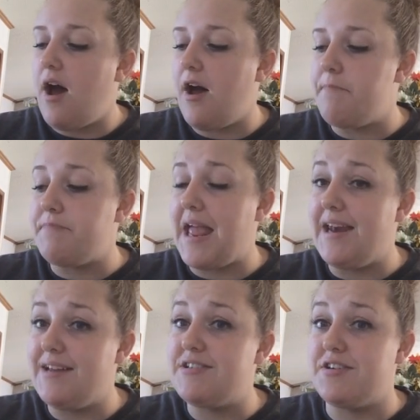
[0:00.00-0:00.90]
and
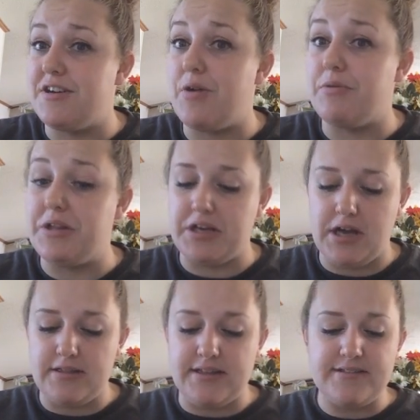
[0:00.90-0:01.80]
it turned out really
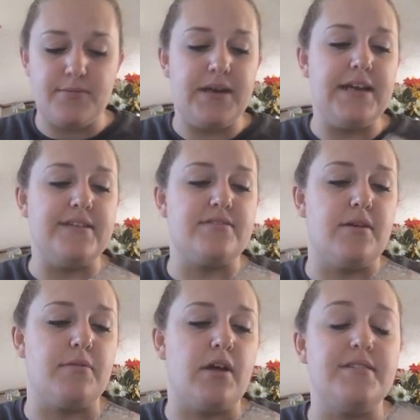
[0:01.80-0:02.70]
good. This one is from